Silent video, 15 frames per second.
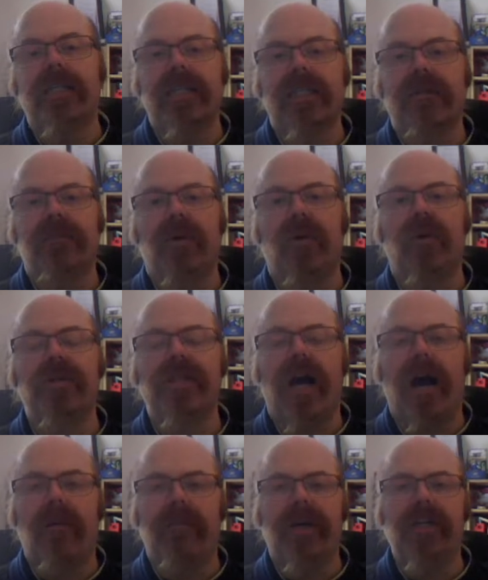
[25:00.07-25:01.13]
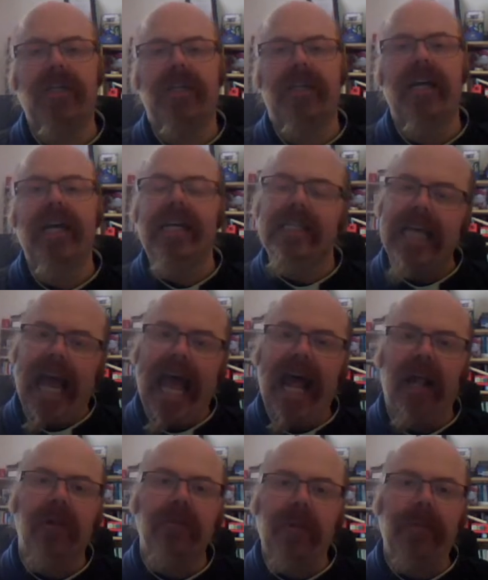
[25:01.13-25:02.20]
to support our mission, to
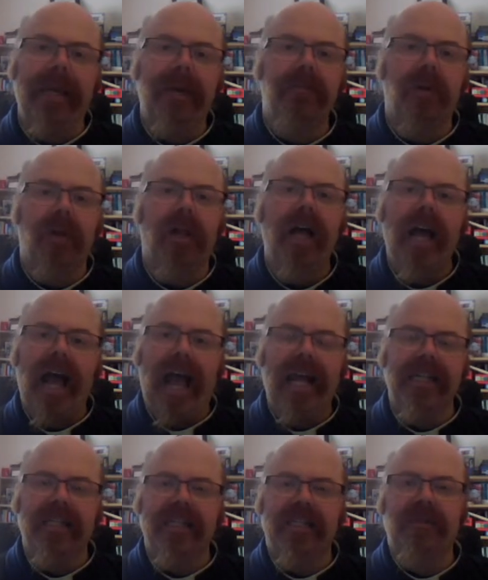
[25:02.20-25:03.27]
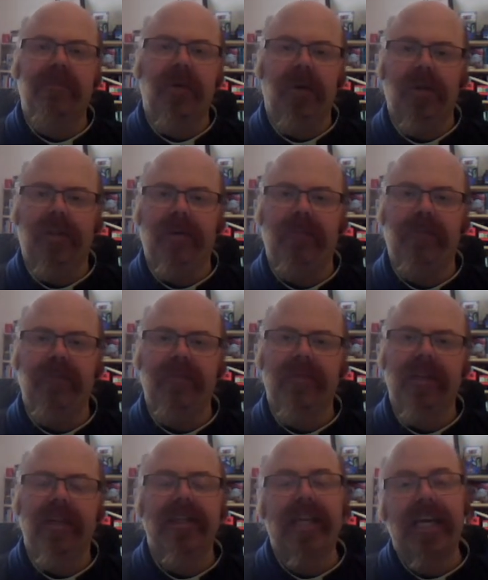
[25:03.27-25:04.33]
help people and to support them.
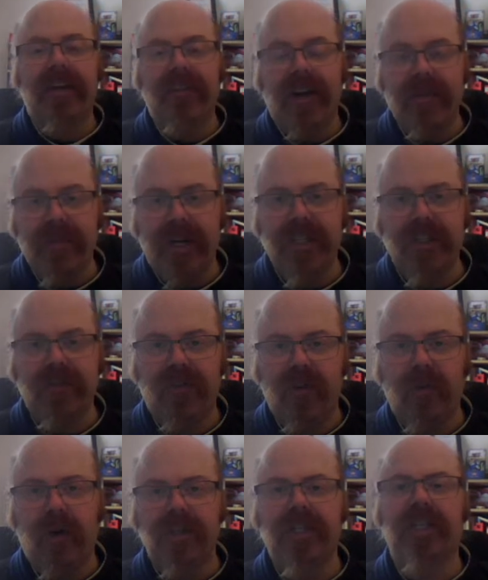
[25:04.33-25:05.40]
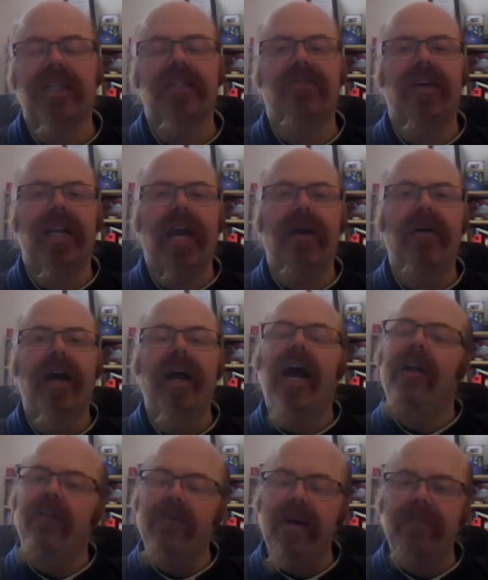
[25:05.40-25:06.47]
Thank you very much for watching this video,
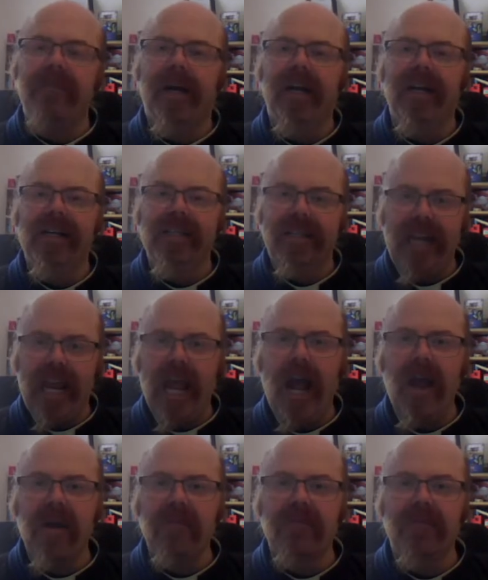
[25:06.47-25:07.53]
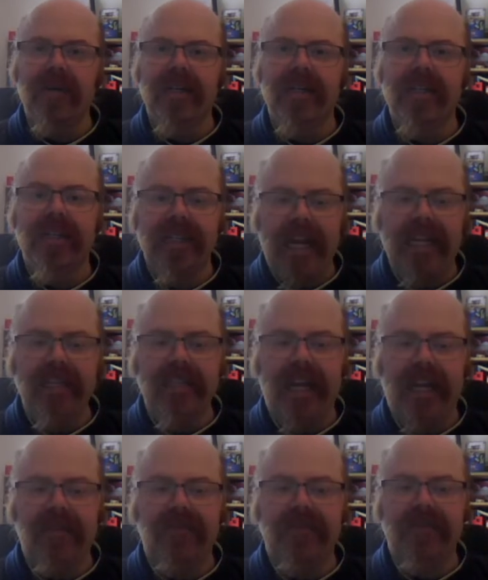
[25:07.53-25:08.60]
and remember, stay home, stay
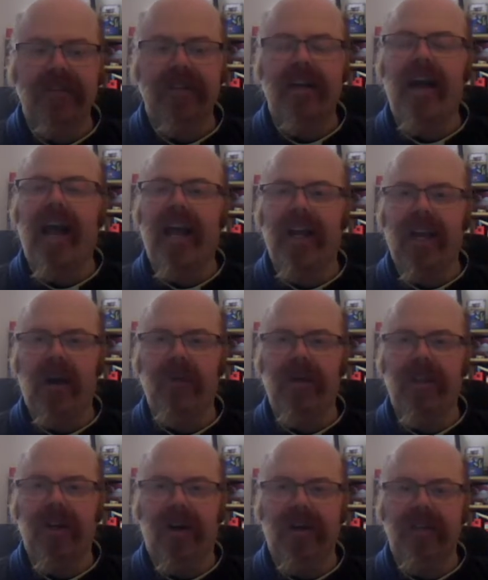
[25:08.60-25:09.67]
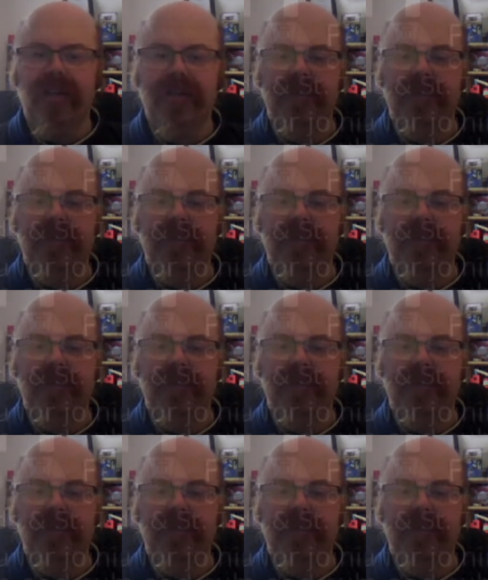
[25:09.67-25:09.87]
safe, and go with God.